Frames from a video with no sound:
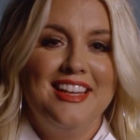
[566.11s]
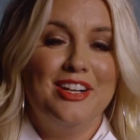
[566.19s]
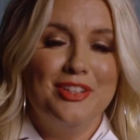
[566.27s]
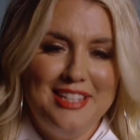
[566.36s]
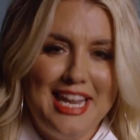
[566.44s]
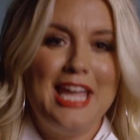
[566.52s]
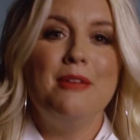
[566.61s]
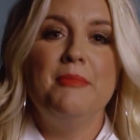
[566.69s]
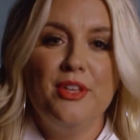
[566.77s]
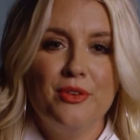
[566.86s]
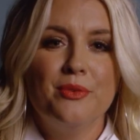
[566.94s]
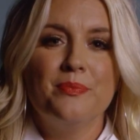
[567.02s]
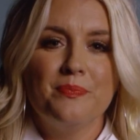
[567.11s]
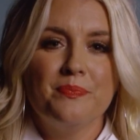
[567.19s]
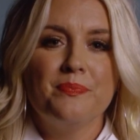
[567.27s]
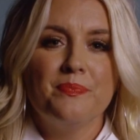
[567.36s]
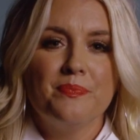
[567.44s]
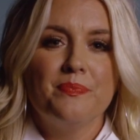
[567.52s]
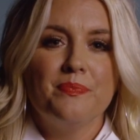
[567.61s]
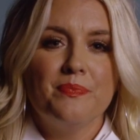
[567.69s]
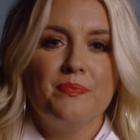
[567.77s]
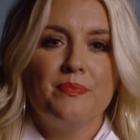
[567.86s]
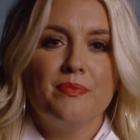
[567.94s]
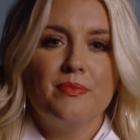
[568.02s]
It'll name you,
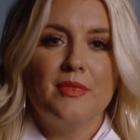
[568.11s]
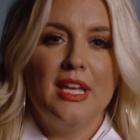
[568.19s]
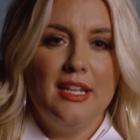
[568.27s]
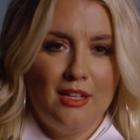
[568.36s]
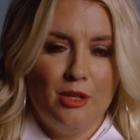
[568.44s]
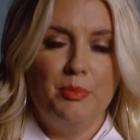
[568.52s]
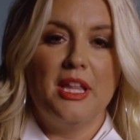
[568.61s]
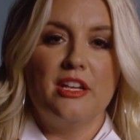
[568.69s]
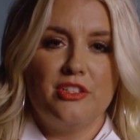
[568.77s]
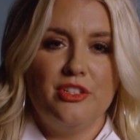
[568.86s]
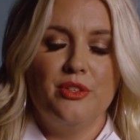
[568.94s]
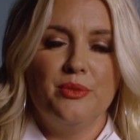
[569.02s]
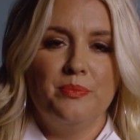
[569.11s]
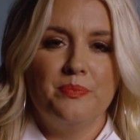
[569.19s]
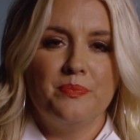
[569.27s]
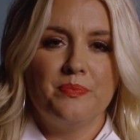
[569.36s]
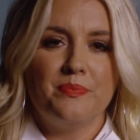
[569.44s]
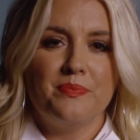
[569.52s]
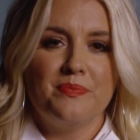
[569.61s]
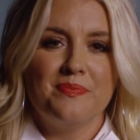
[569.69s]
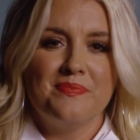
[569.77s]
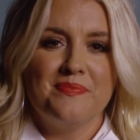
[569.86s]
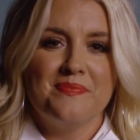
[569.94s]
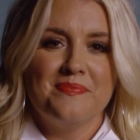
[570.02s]
and it'll bless
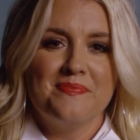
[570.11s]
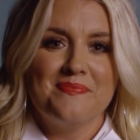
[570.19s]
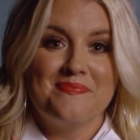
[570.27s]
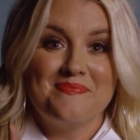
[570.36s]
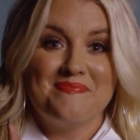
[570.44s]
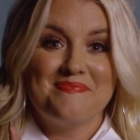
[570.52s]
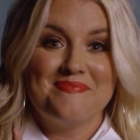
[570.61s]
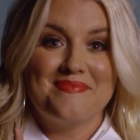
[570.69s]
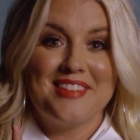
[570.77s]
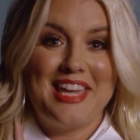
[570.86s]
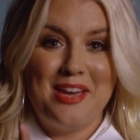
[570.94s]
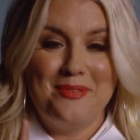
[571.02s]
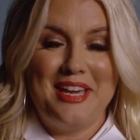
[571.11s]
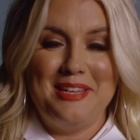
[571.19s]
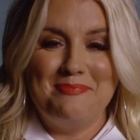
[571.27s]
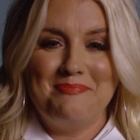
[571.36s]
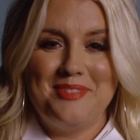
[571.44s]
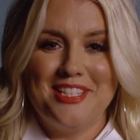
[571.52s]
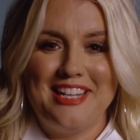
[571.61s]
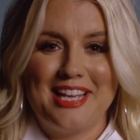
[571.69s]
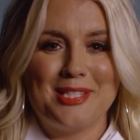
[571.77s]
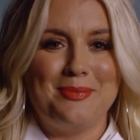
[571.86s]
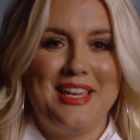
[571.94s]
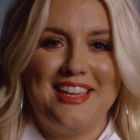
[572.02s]
you. Can't wait till
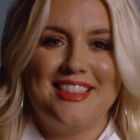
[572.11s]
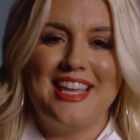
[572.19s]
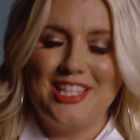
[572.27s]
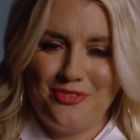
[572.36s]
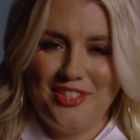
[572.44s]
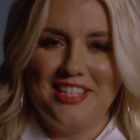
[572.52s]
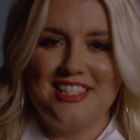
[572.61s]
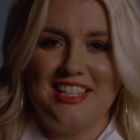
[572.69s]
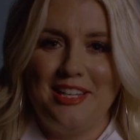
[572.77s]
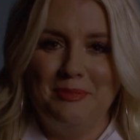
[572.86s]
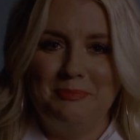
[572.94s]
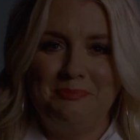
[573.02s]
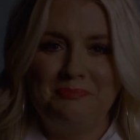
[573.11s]
next week. Thanks for listening.